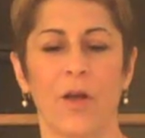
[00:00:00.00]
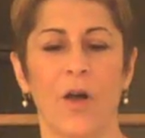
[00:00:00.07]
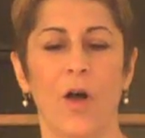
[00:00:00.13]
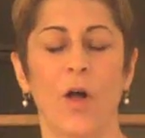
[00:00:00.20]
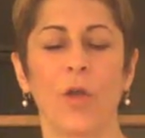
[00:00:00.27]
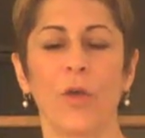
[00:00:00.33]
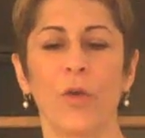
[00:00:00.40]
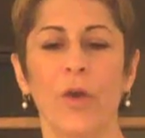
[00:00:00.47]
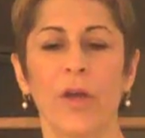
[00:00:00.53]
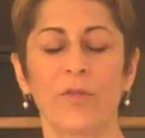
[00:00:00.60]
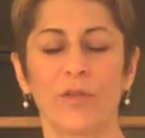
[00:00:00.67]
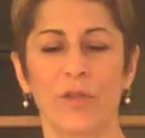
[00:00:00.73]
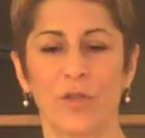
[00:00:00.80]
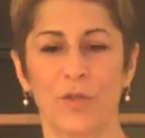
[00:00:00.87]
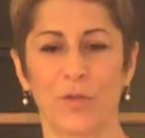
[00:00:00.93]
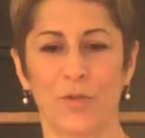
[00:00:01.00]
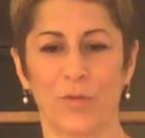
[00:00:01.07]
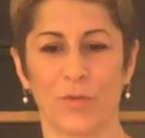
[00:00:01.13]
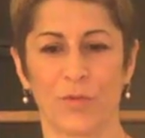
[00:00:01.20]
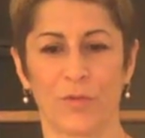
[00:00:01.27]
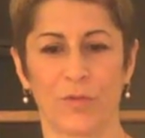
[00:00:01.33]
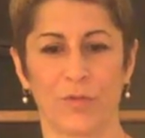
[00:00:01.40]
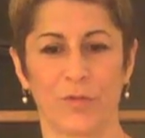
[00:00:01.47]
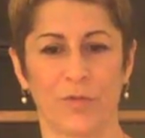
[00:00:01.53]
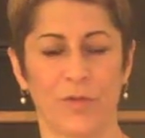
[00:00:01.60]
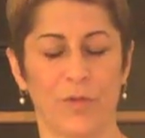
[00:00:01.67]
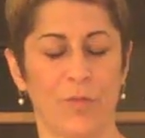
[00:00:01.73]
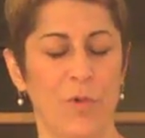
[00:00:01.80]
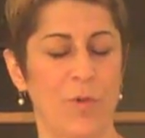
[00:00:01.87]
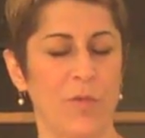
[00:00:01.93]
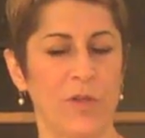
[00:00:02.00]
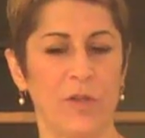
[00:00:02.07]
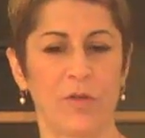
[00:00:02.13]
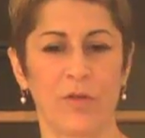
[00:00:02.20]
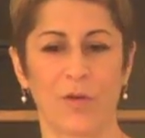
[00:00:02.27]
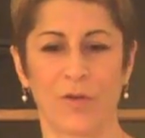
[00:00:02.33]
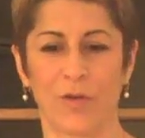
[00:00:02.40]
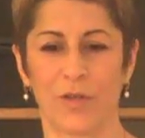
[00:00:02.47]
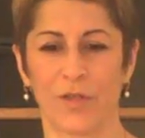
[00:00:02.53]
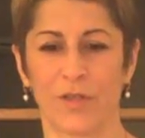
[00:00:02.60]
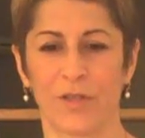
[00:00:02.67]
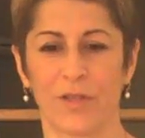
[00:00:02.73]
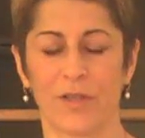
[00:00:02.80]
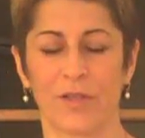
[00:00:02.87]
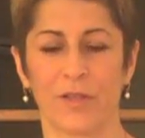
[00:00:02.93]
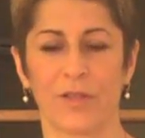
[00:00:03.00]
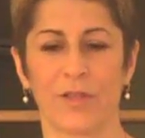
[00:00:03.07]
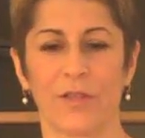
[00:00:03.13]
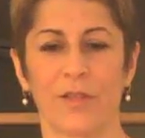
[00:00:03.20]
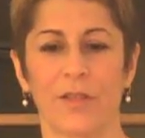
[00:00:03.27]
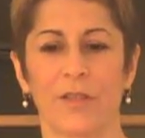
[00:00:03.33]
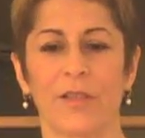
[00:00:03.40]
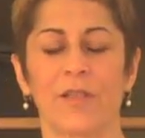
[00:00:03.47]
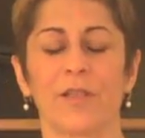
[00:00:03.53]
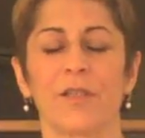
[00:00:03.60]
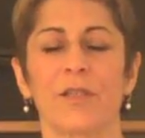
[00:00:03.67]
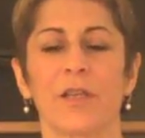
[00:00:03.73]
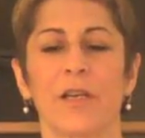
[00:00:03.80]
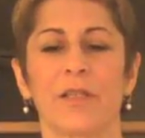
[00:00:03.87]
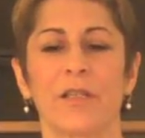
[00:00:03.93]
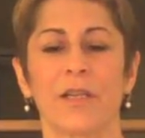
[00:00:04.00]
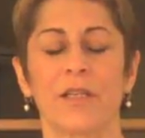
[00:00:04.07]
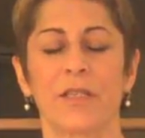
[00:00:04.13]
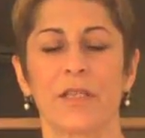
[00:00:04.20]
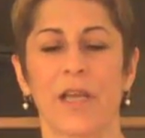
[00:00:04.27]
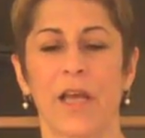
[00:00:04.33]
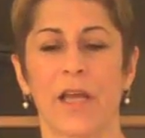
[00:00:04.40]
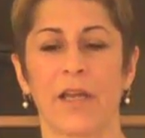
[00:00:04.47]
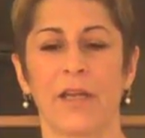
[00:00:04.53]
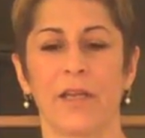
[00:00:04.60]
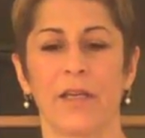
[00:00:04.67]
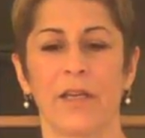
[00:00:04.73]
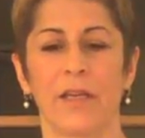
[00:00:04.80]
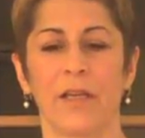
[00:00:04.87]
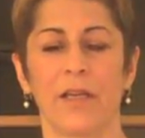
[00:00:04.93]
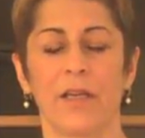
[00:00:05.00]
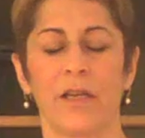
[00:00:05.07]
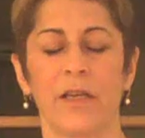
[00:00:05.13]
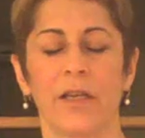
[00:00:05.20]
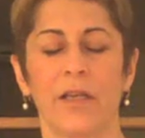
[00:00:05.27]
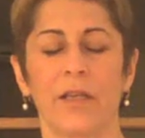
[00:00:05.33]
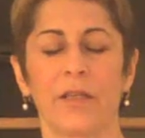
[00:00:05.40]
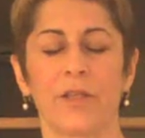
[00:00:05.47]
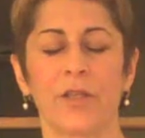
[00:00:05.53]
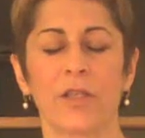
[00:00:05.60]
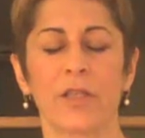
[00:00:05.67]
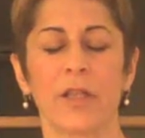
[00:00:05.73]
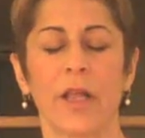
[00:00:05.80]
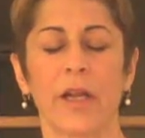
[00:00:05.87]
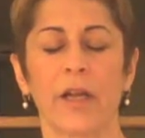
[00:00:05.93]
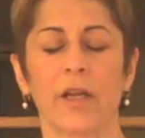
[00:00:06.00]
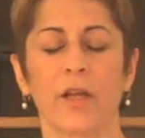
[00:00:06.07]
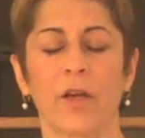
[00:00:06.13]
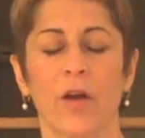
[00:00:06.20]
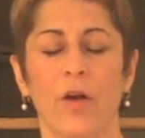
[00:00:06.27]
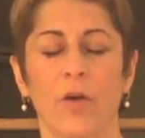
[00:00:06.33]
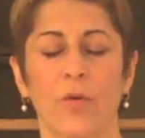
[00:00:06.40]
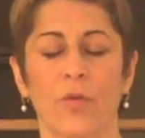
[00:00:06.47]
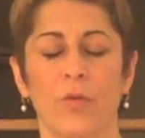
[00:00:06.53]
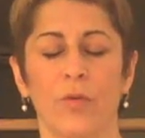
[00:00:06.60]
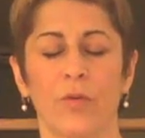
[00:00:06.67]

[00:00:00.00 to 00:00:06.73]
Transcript: All you have to do the moment you notice is, as I said, just let it go.